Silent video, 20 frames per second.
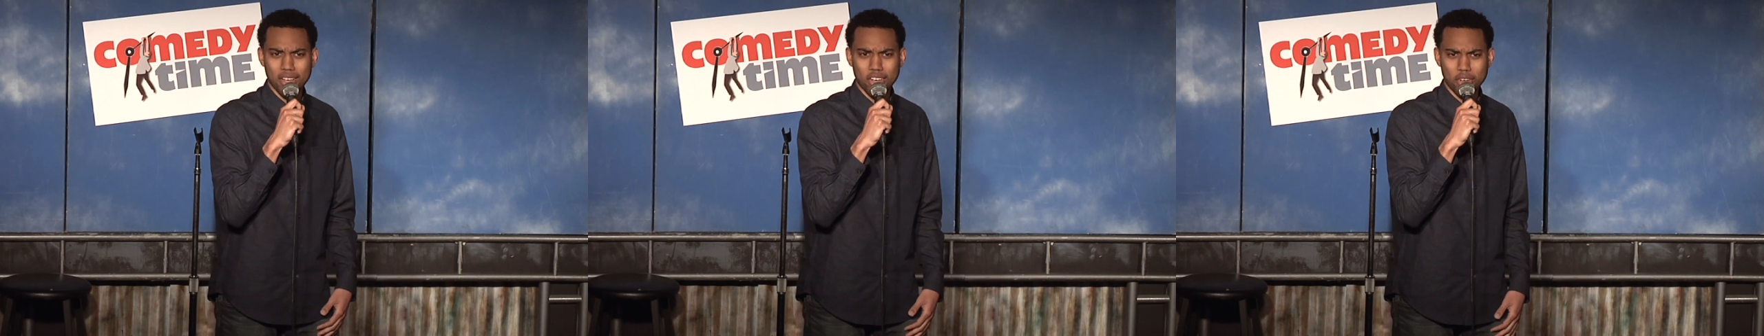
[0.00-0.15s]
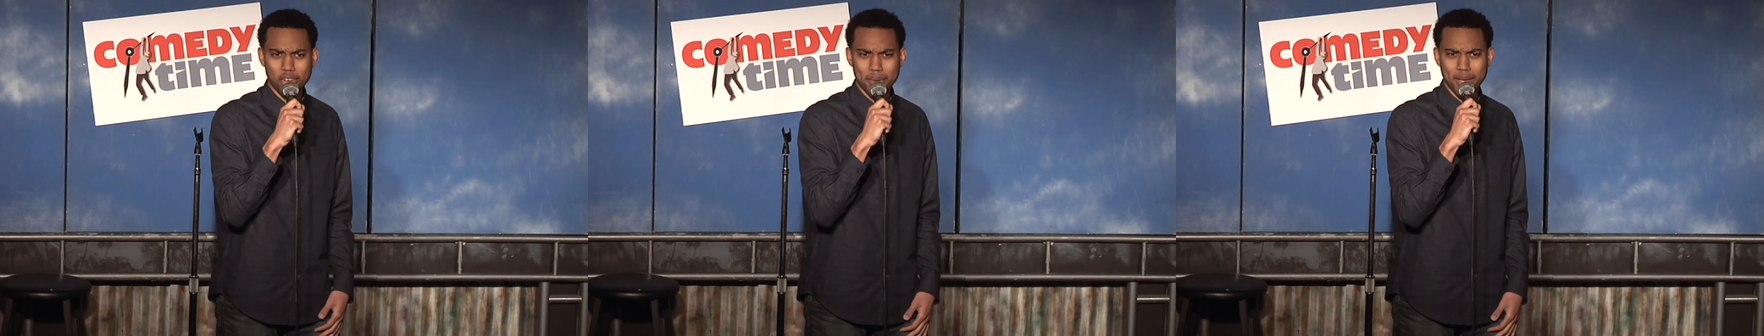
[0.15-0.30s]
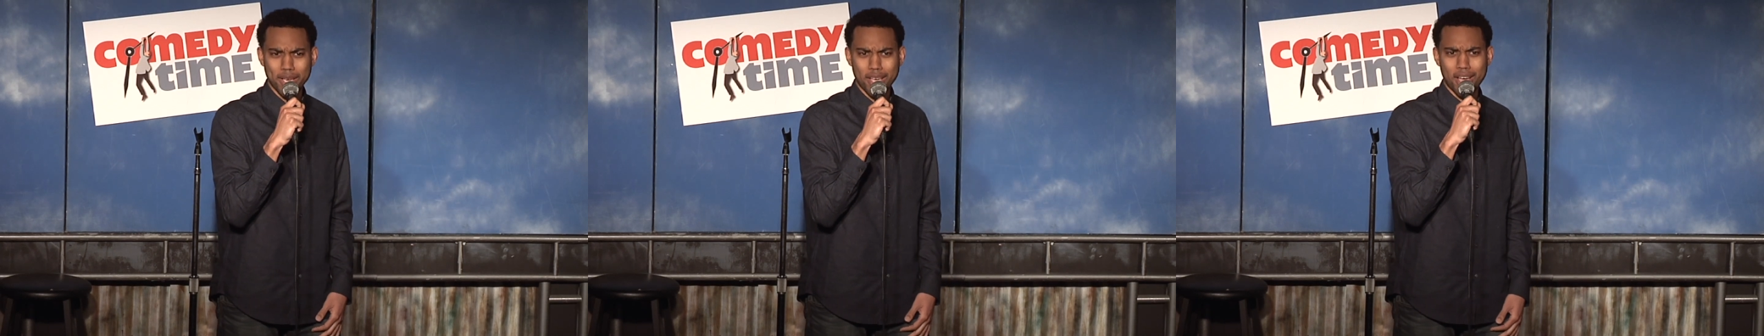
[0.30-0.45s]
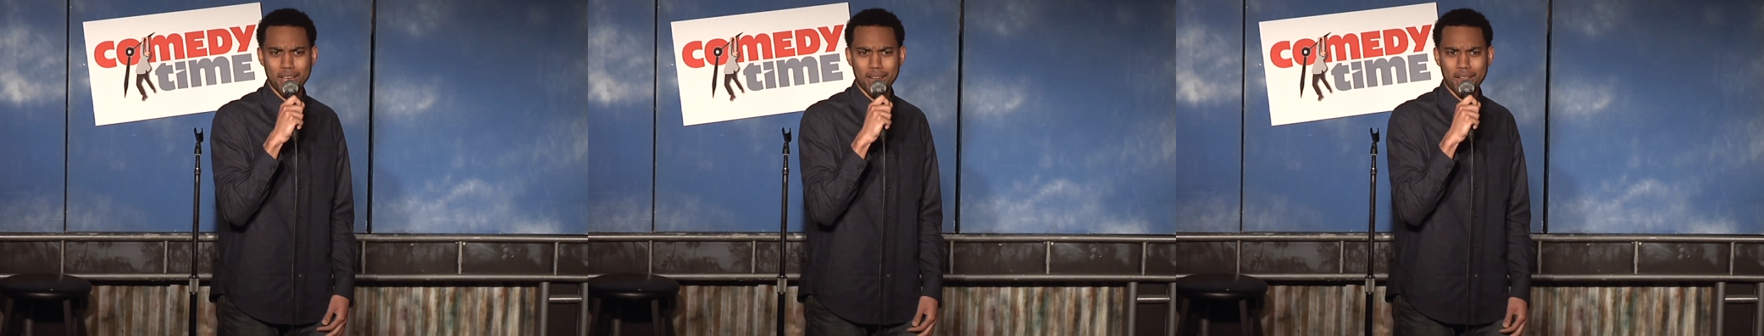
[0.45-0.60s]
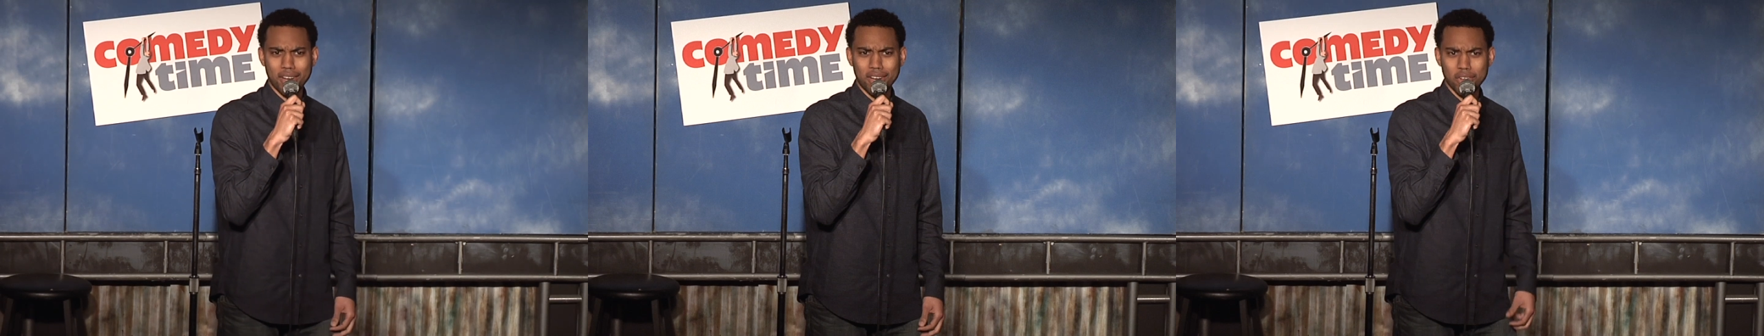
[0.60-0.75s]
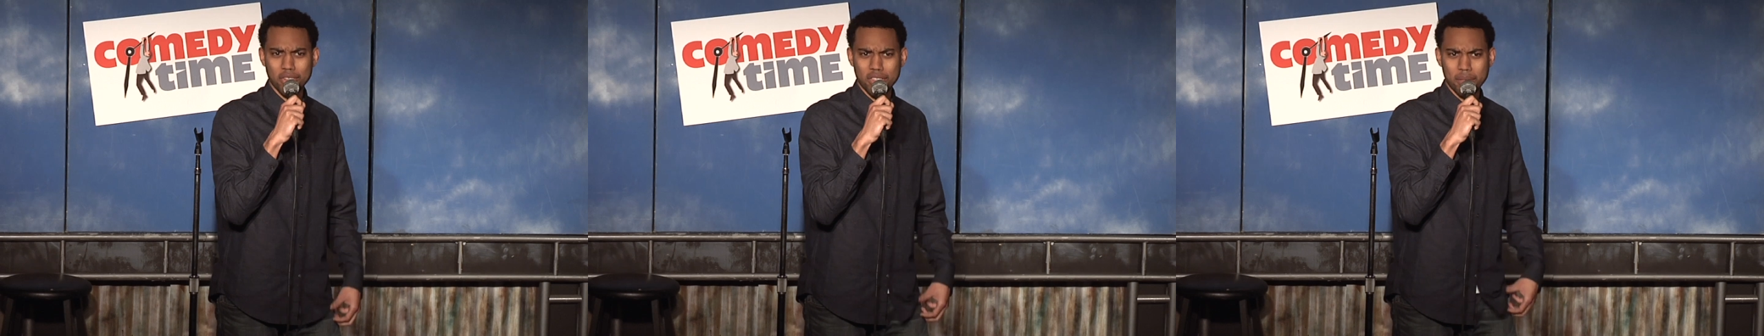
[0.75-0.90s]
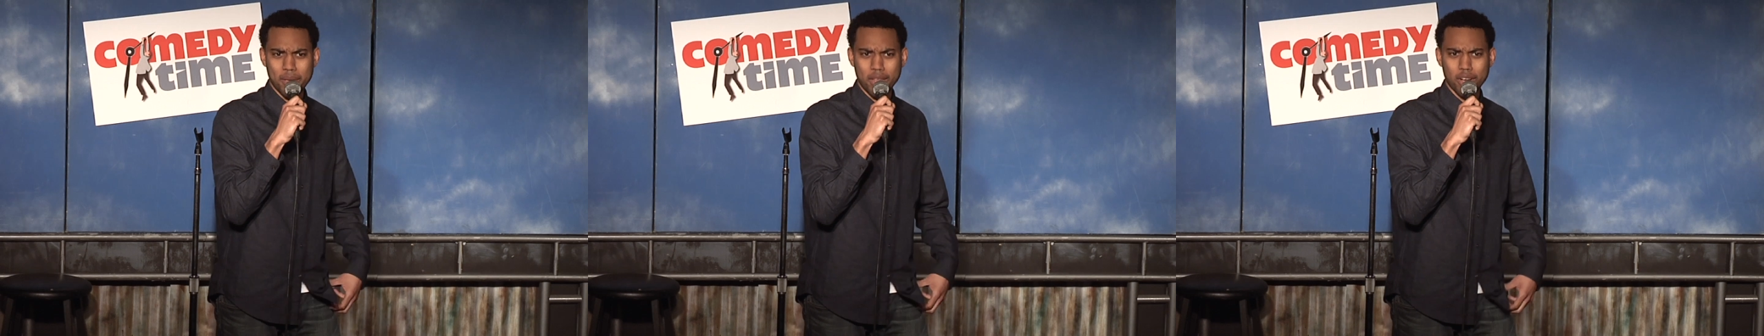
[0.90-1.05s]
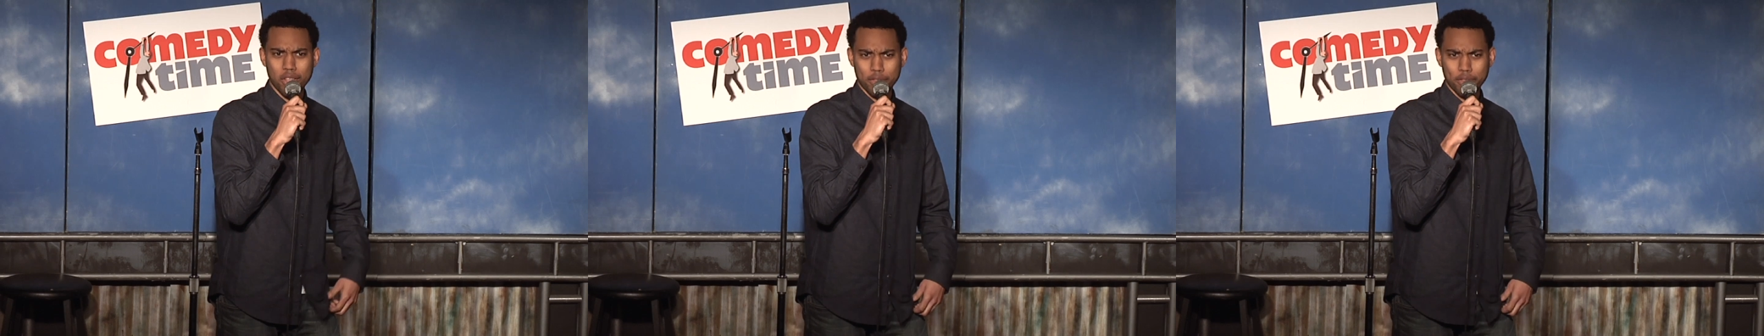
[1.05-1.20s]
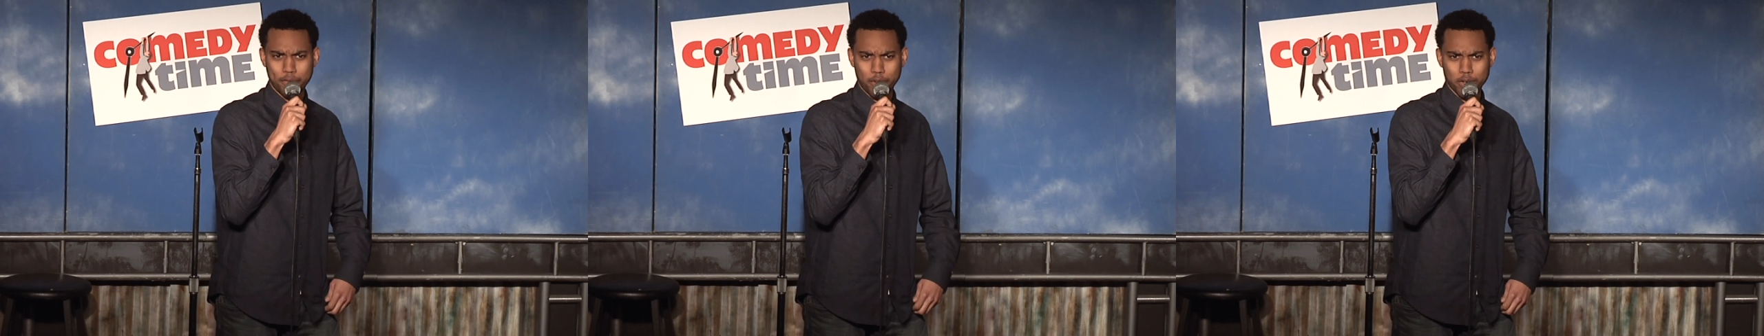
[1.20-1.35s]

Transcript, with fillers: Oh my God, I didn't know they made other